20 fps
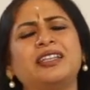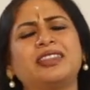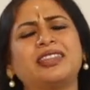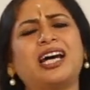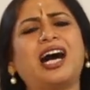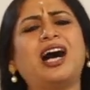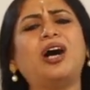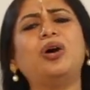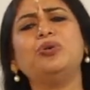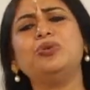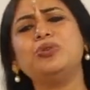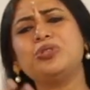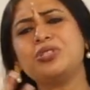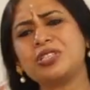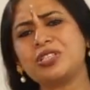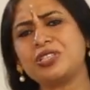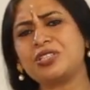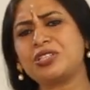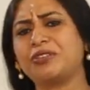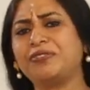
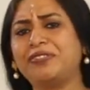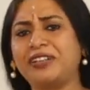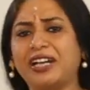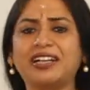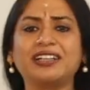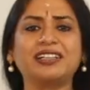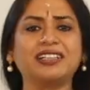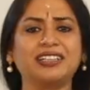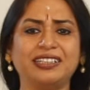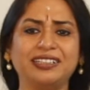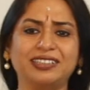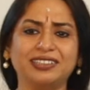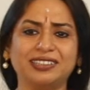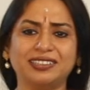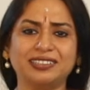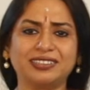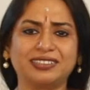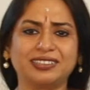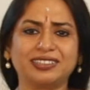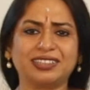thousands of young
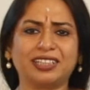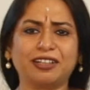leaders.